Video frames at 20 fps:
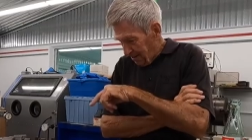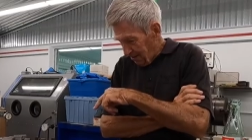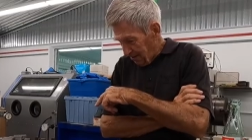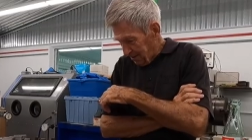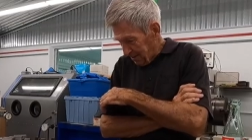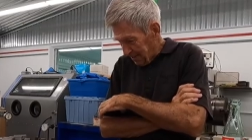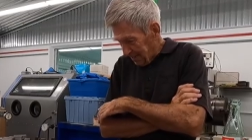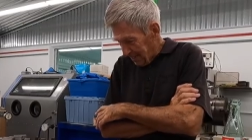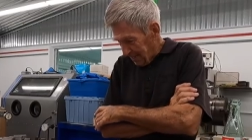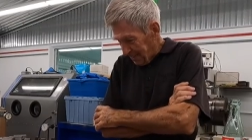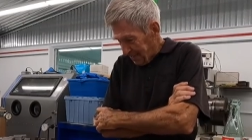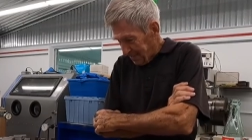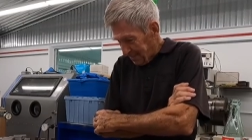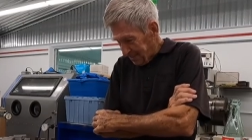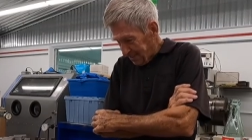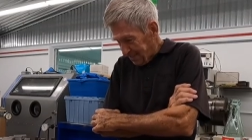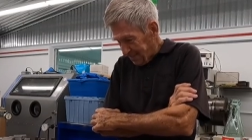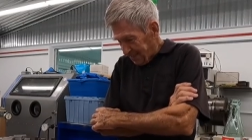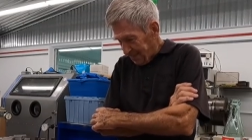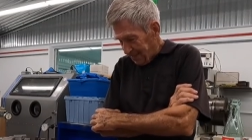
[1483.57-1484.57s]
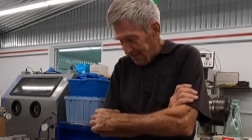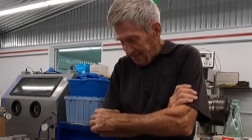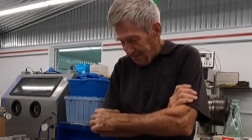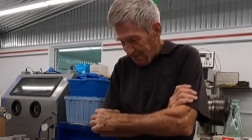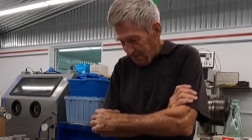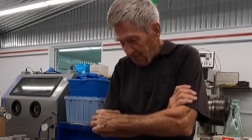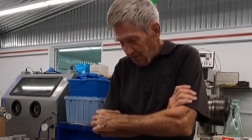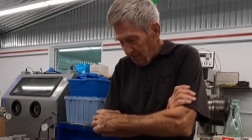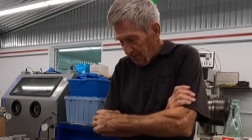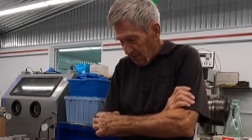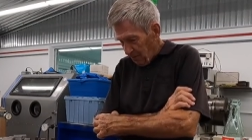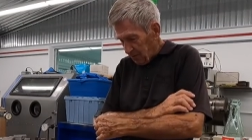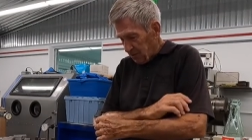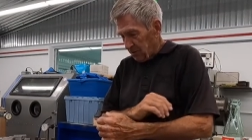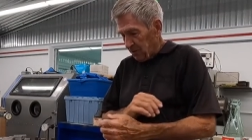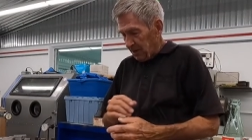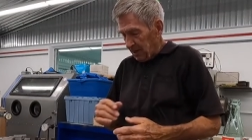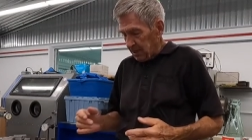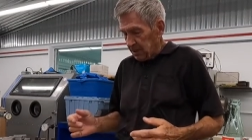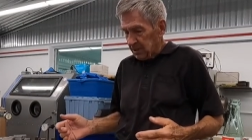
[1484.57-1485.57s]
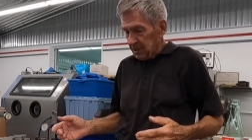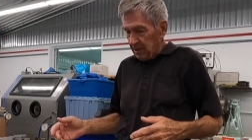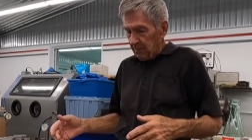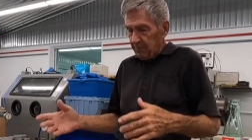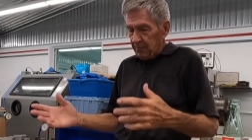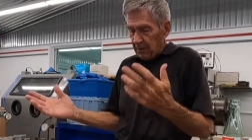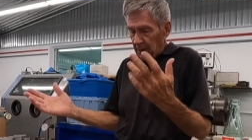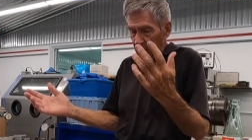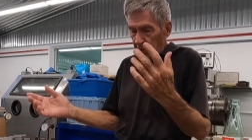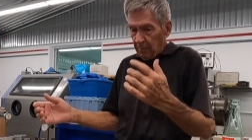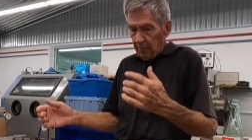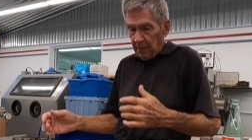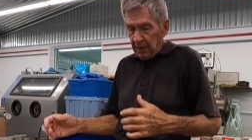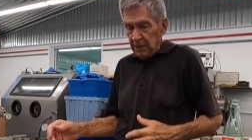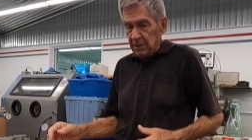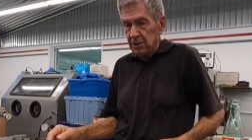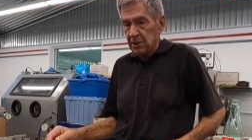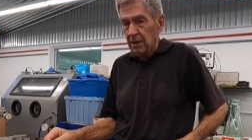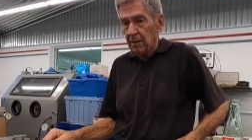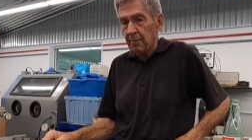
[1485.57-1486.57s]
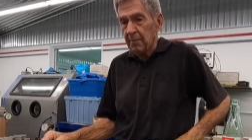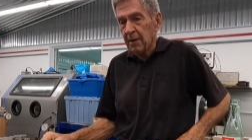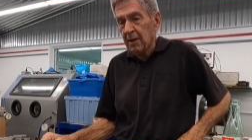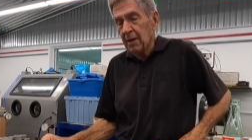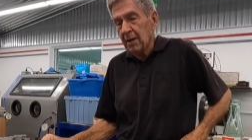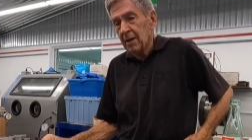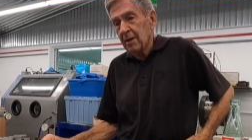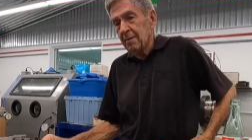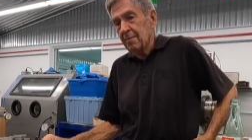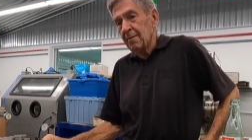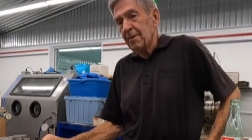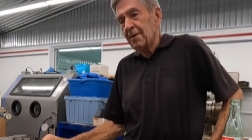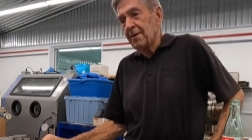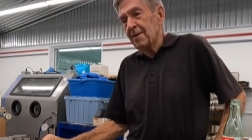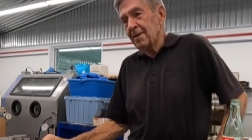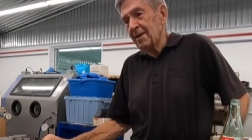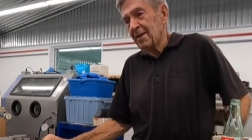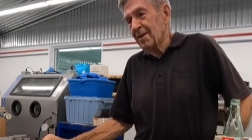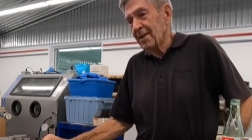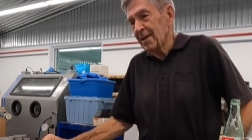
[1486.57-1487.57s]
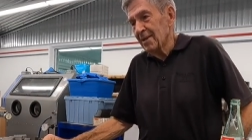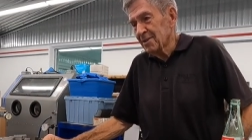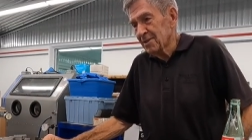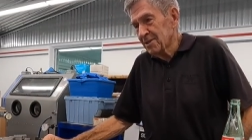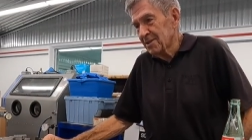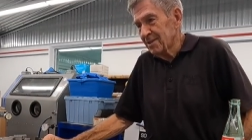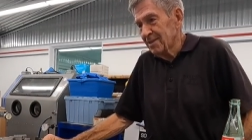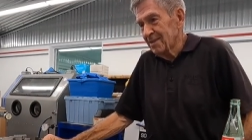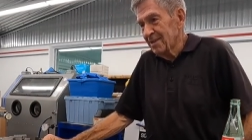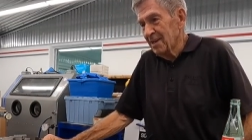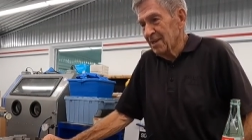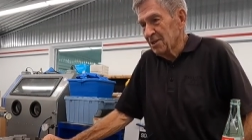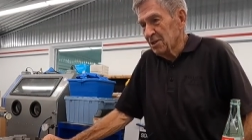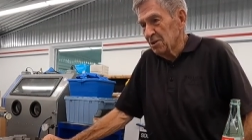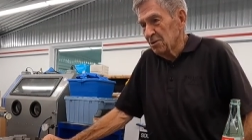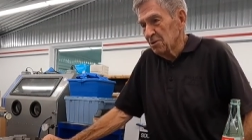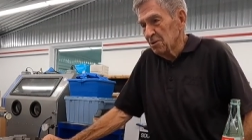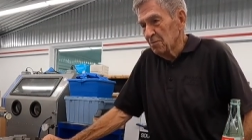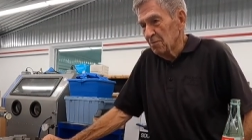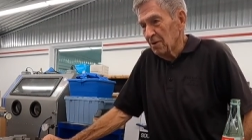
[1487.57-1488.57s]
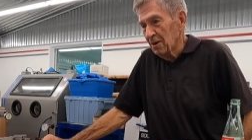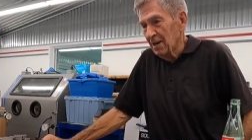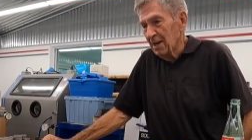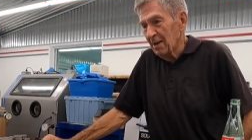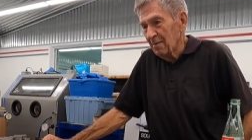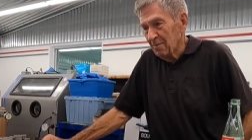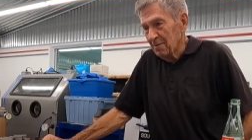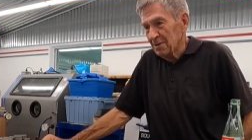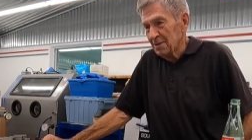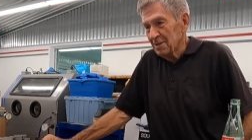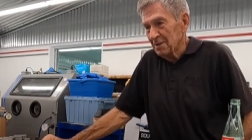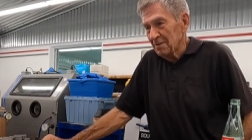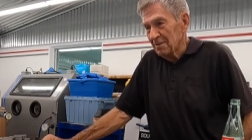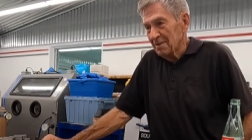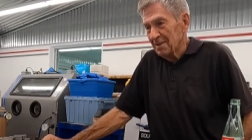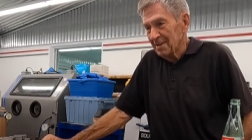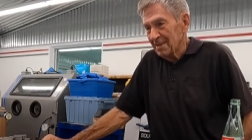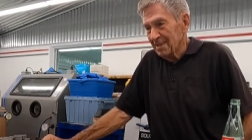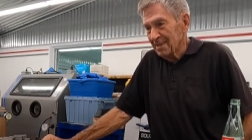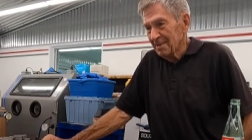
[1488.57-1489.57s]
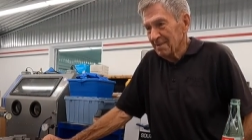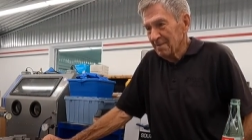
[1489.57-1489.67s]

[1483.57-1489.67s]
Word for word: okay, that's, uh, what's our next step? Call the paint shop. Yep. But yeah, that's, that's usually what happens on it.